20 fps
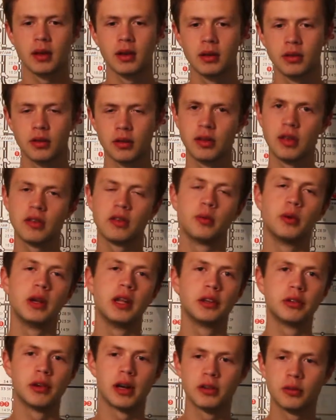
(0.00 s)
So say someone
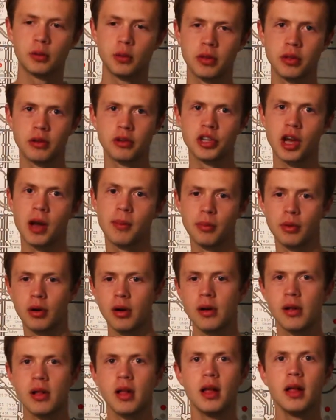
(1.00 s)
interacts with your
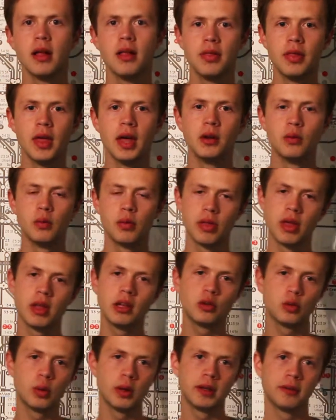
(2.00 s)
chatbot, then
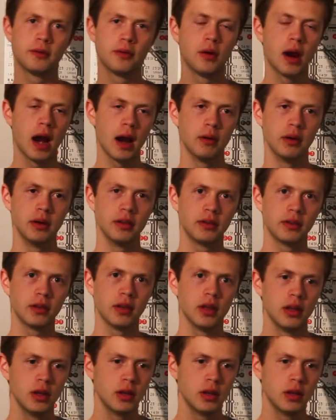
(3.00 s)
within 24 hours